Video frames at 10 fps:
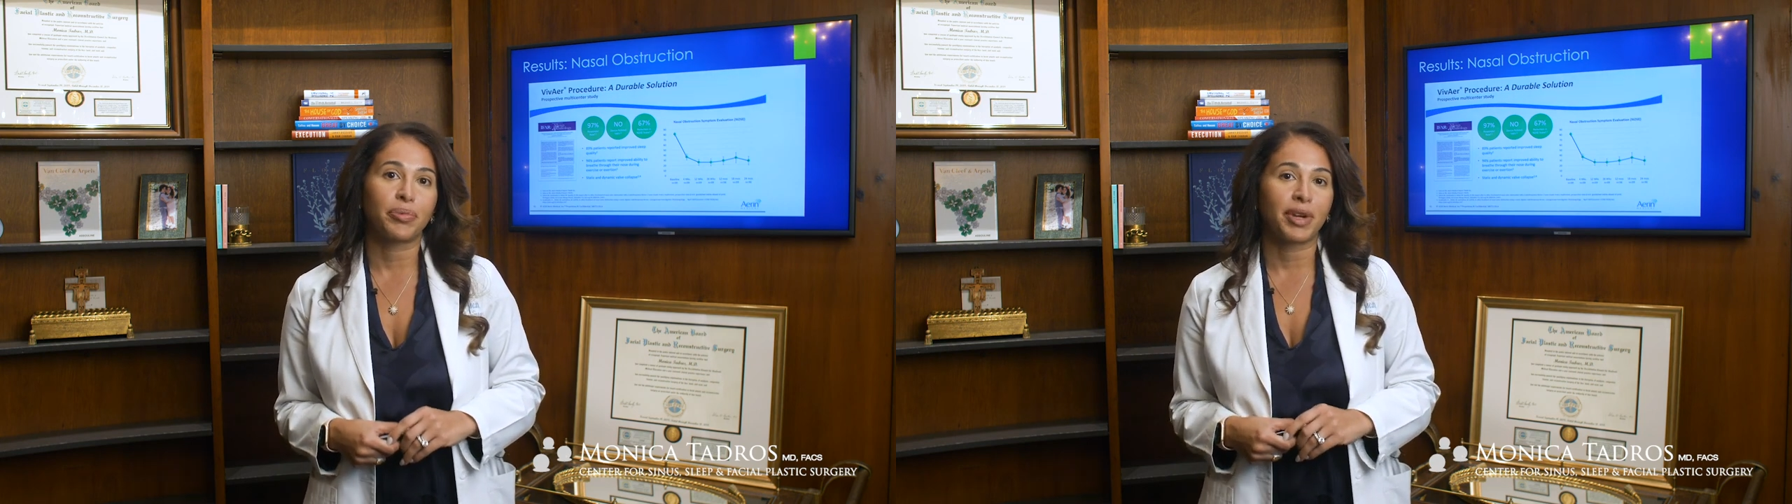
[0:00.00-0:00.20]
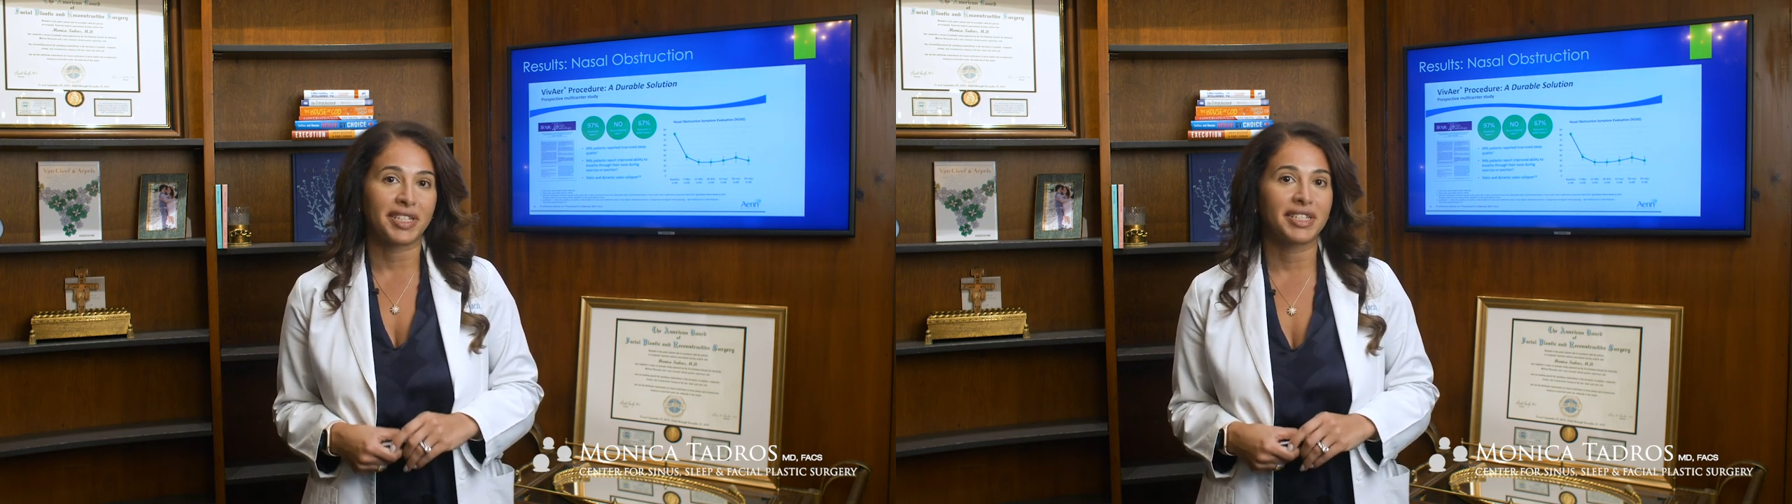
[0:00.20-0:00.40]

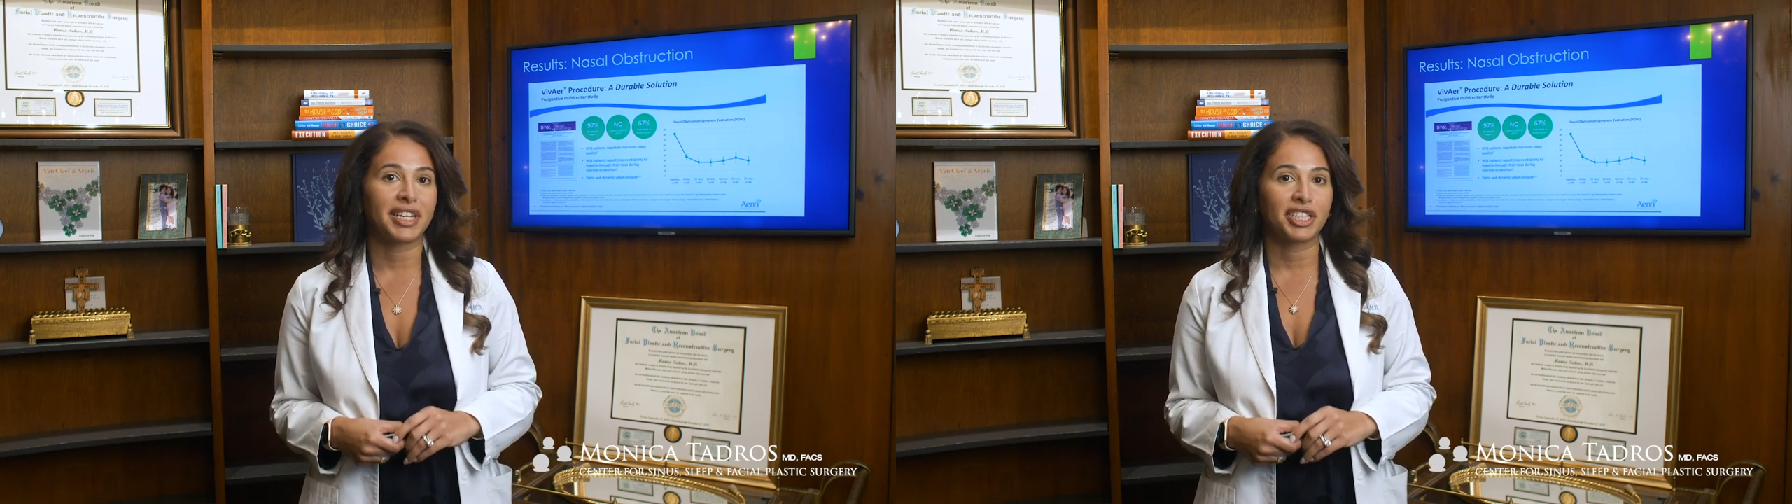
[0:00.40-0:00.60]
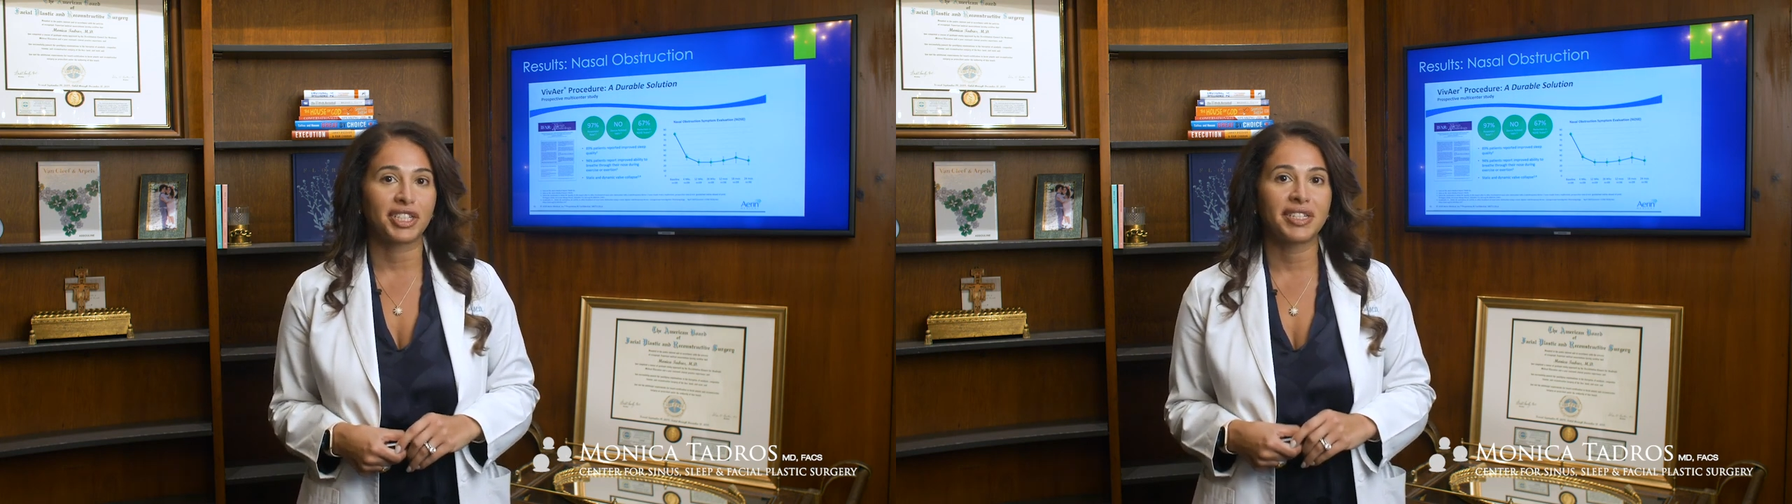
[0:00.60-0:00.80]
the
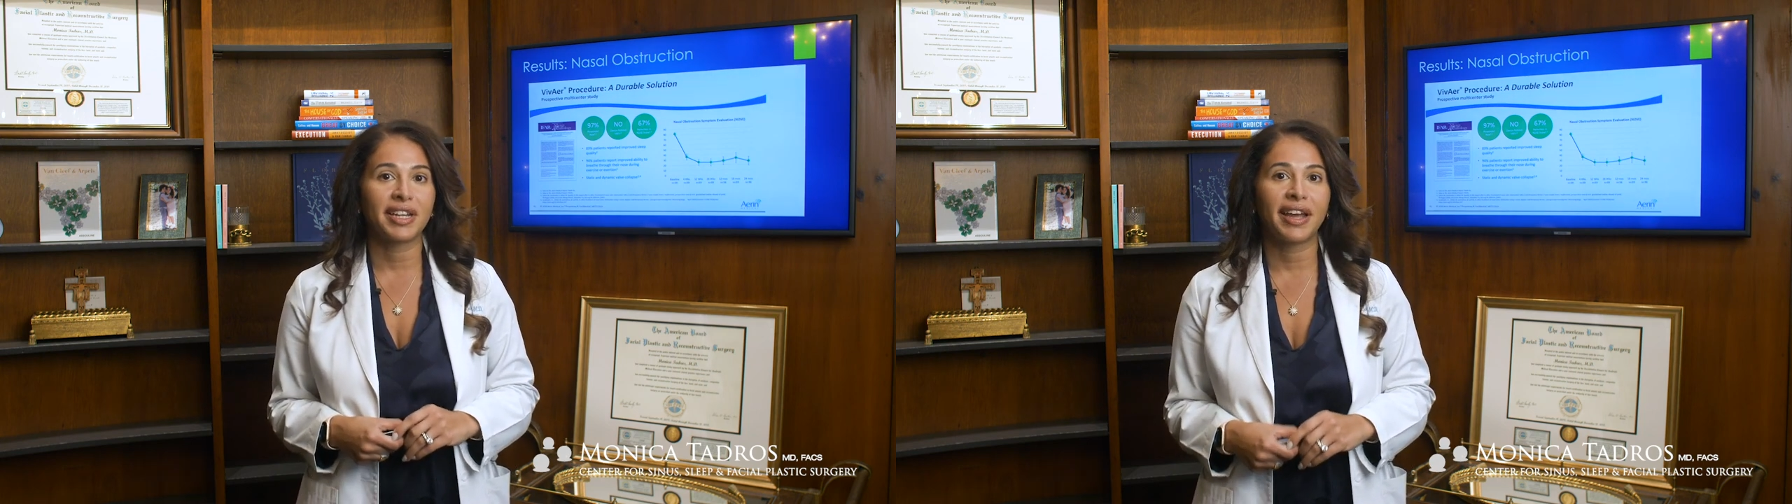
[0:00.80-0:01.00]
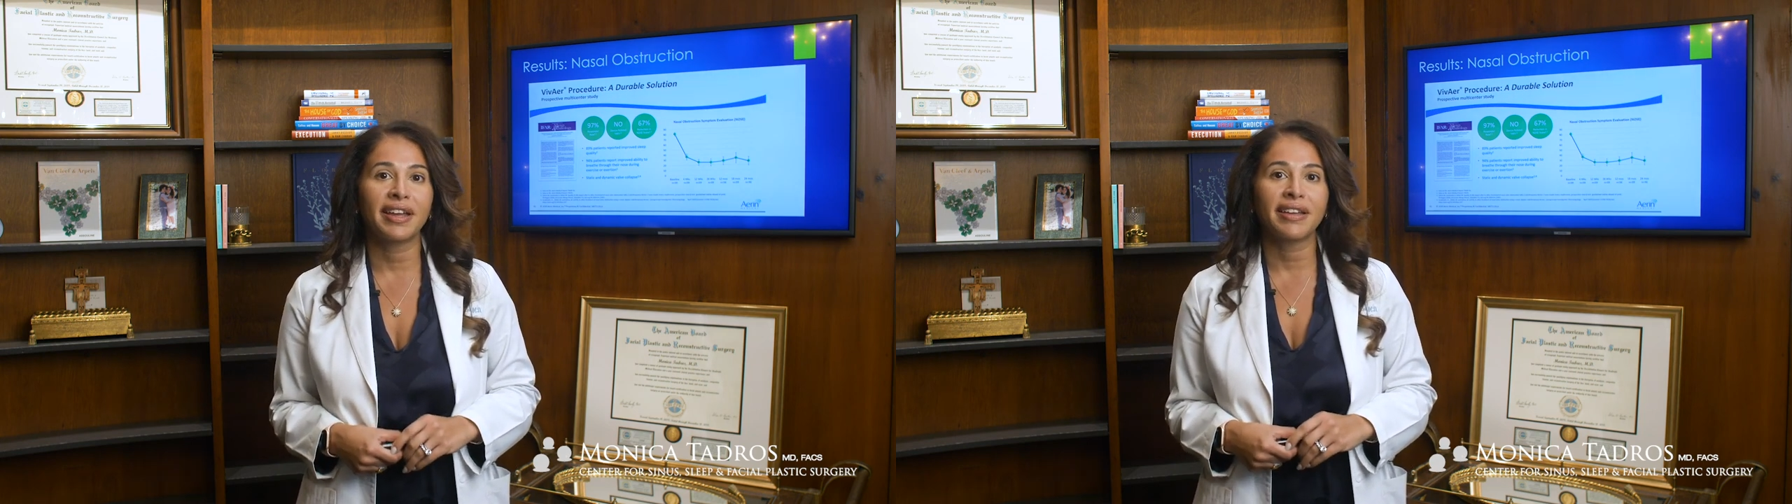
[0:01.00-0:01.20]
presentation
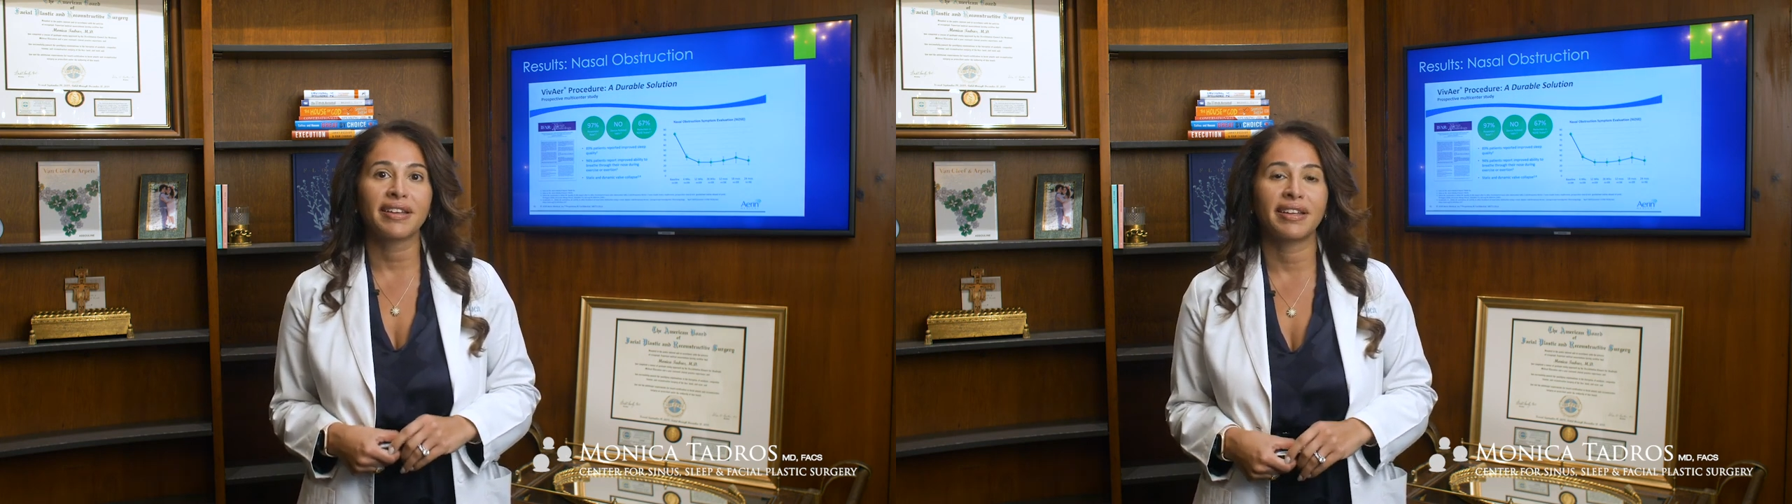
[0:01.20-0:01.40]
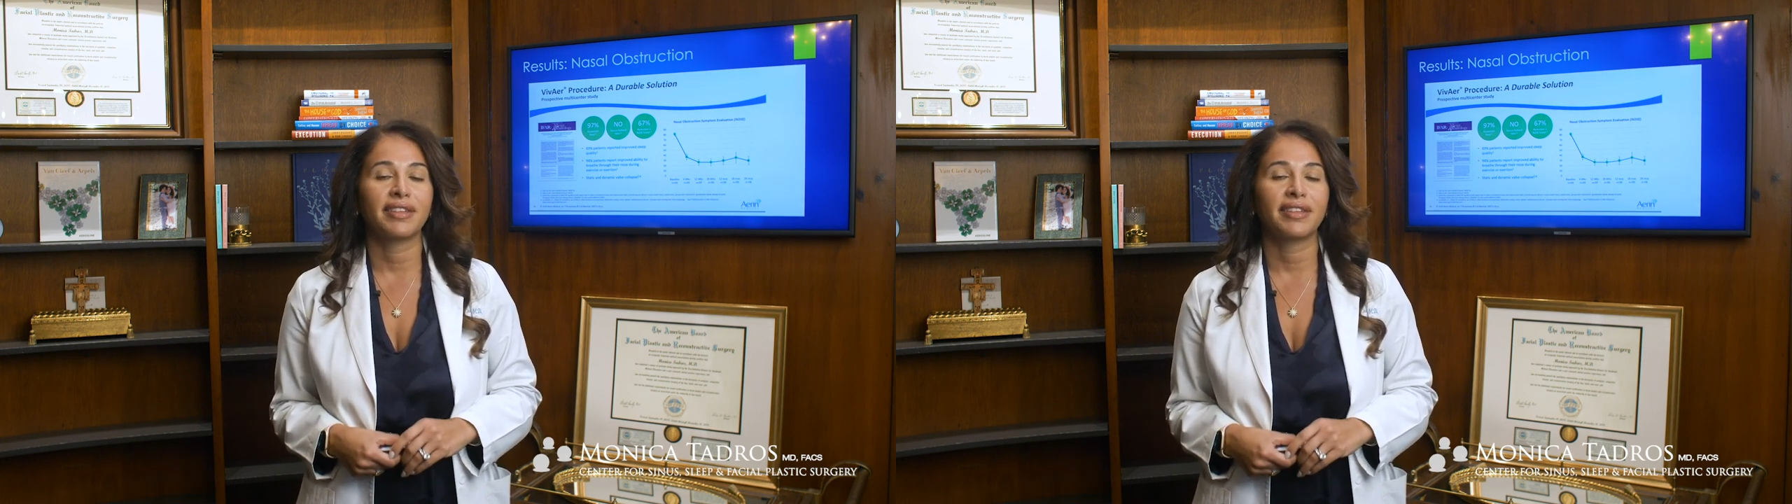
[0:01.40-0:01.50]
today,